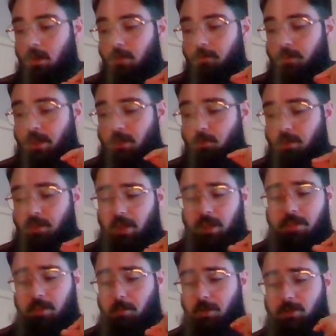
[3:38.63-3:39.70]
Then with
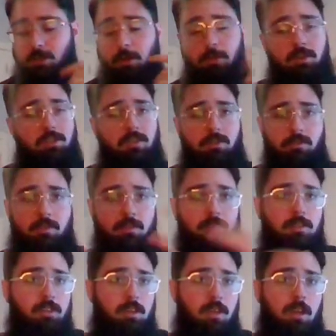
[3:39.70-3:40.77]
like the Persona
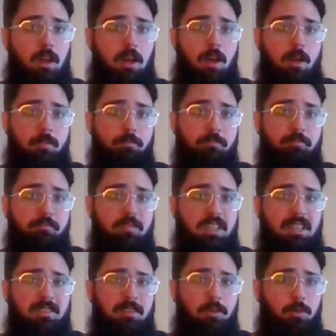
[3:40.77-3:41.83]
series,
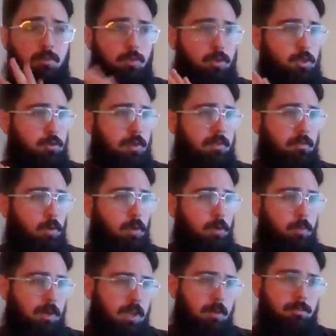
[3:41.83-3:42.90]
that's a little more
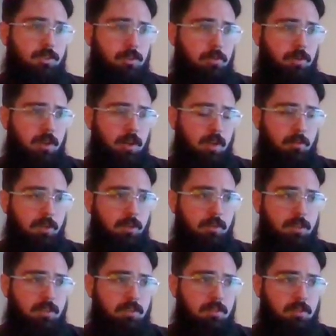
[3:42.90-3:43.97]
straightforward when it comes to creating
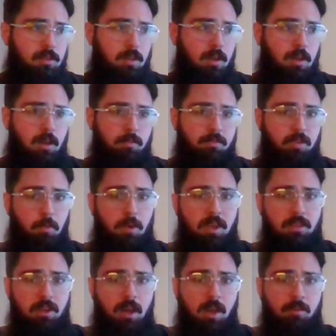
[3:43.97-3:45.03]
abilities. The way
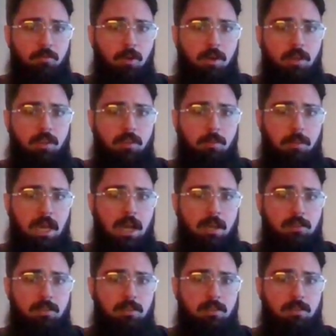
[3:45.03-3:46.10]
that I've run it in the
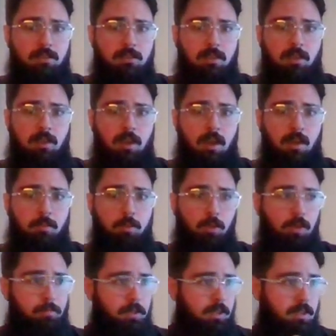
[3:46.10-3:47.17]
past is that I
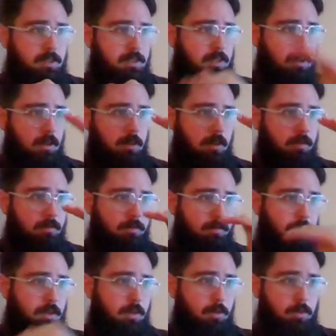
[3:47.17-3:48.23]
pull up a list of,
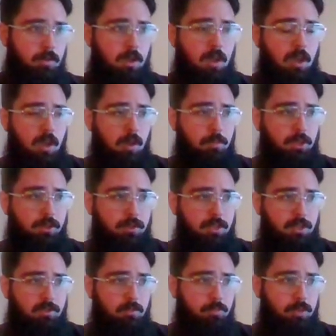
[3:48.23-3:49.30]

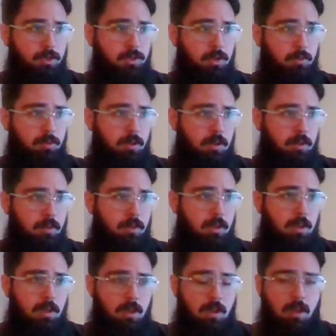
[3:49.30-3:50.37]
abilities from Persona
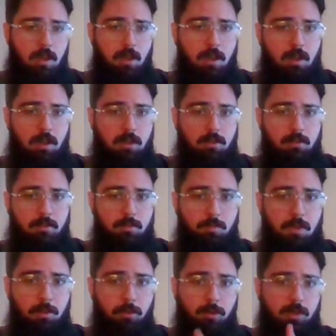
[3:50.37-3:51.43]
and
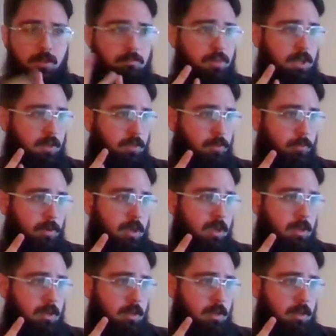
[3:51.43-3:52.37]
people can pick 3.